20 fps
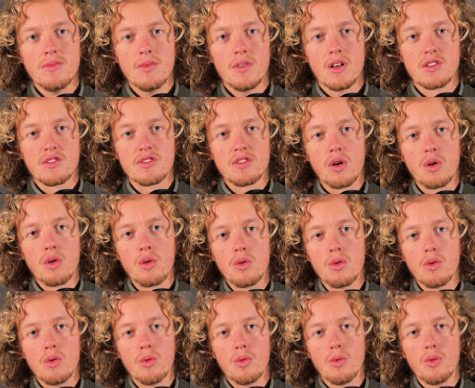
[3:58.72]

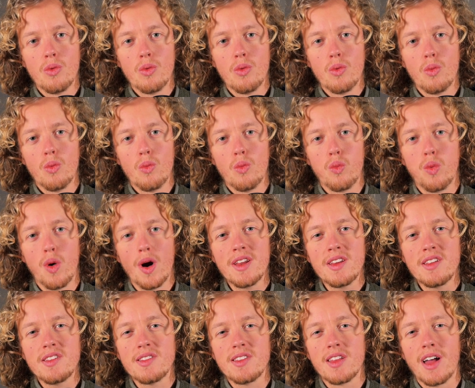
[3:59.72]
So what
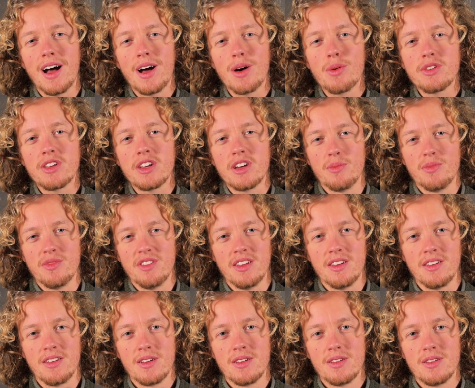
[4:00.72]
is the outcome
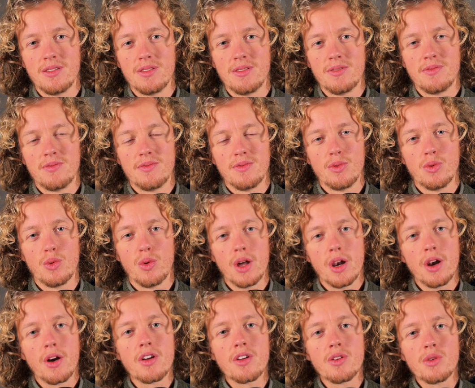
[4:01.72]
then? What
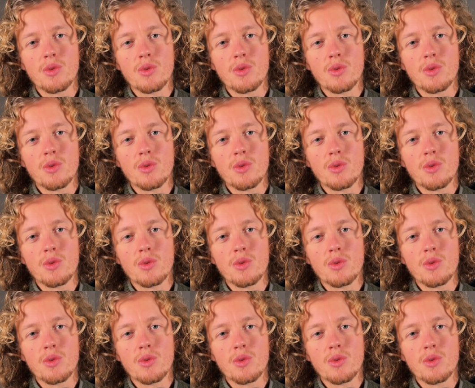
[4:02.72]
are you